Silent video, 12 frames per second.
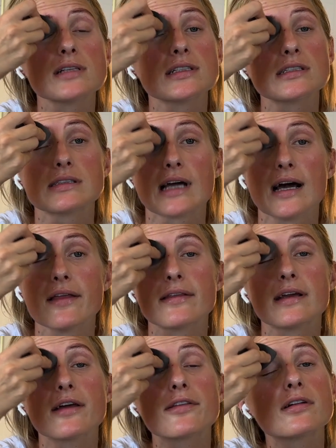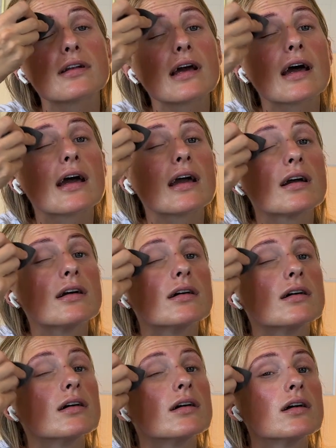I did that the other day.
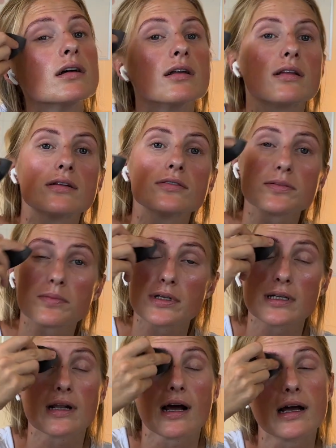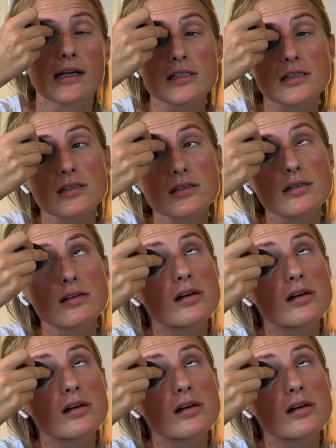It was pretty nice.